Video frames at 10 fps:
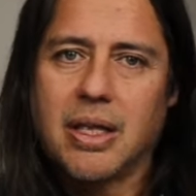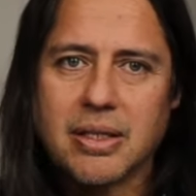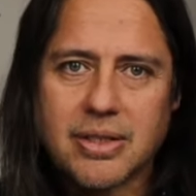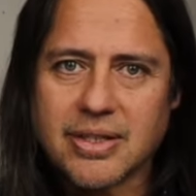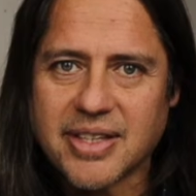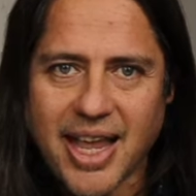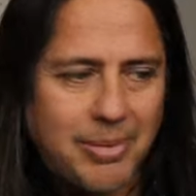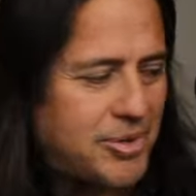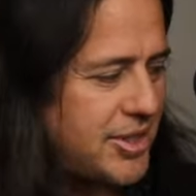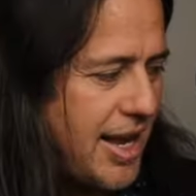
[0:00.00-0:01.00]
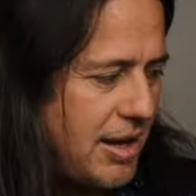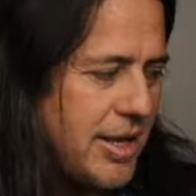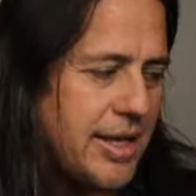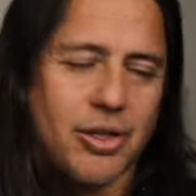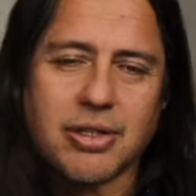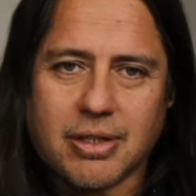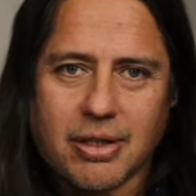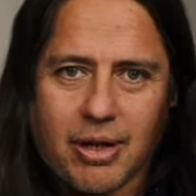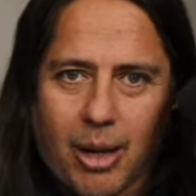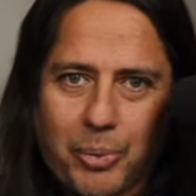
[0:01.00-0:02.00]
It's the same scale, like just
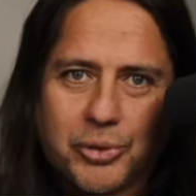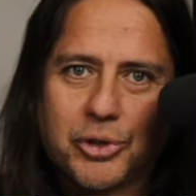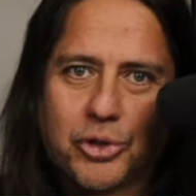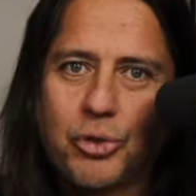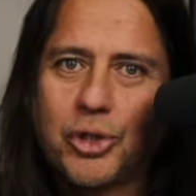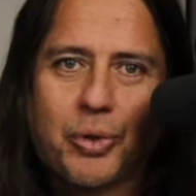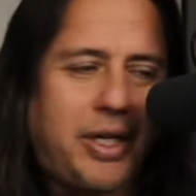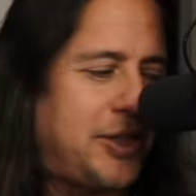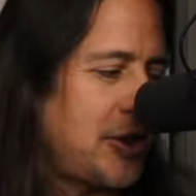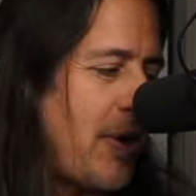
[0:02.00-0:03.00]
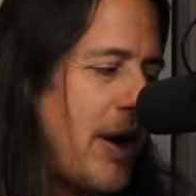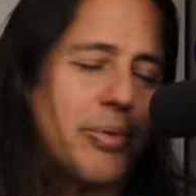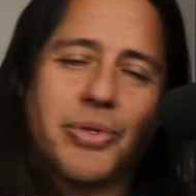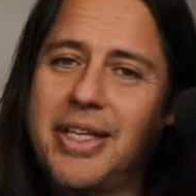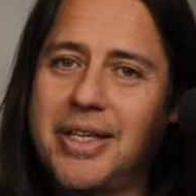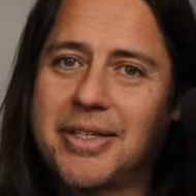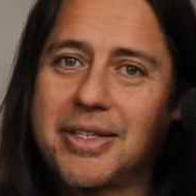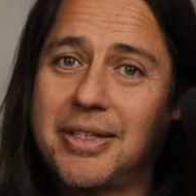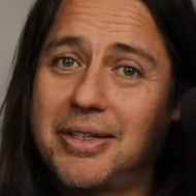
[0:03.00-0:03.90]
2 degrees ago I was this.